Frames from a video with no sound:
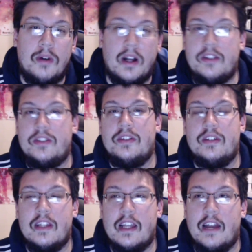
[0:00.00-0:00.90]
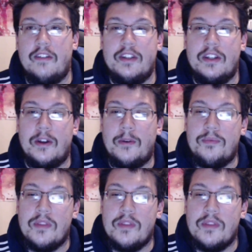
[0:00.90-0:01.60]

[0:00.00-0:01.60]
much. I really do.